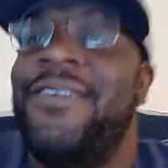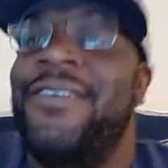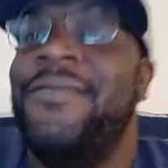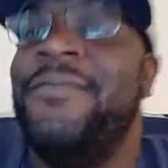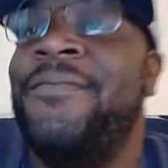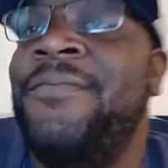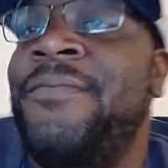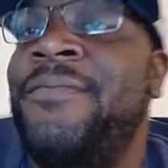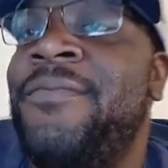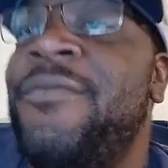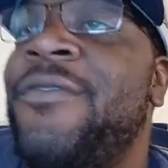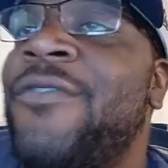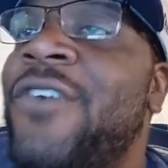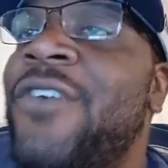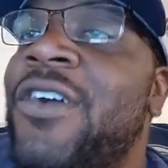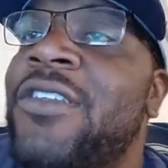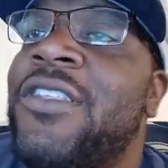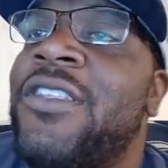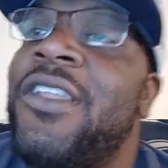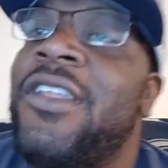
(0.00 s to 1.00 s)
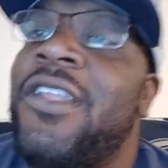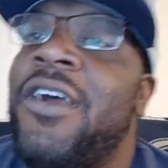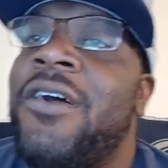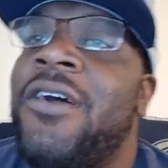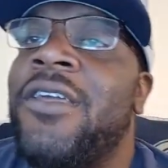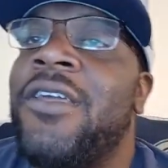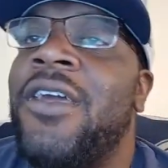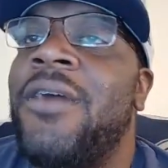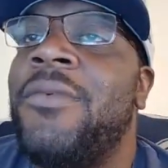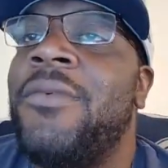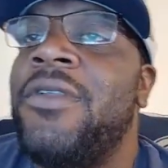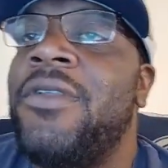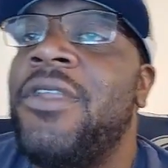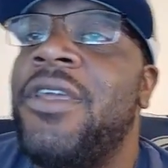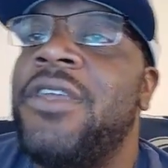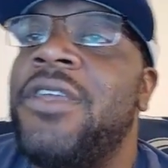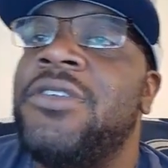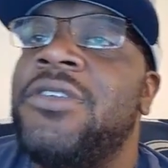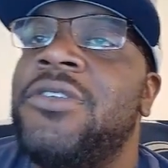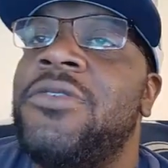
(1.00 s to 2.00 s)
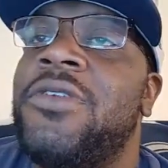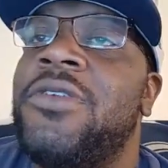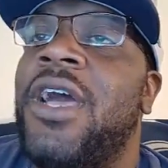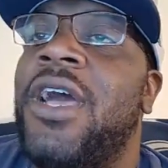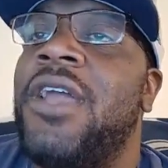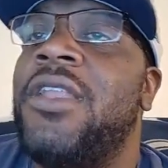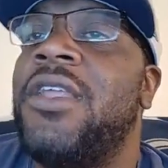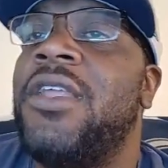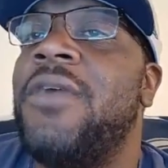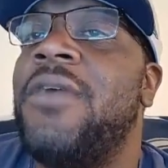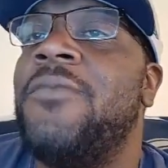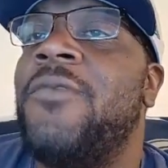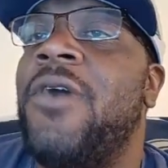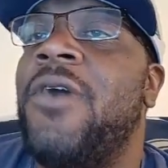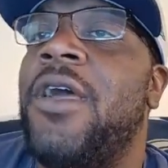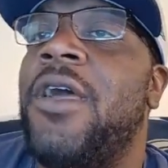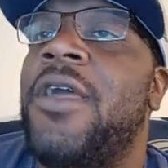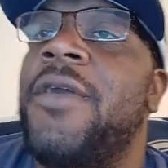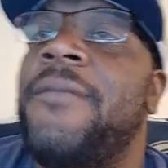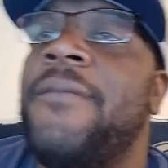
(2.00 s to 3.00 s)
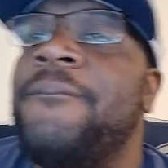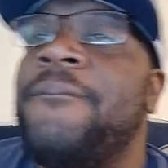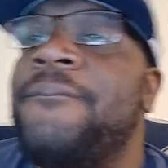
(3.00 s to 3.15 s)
Fuck D-Law, Cowboy Nation. You goddamn right.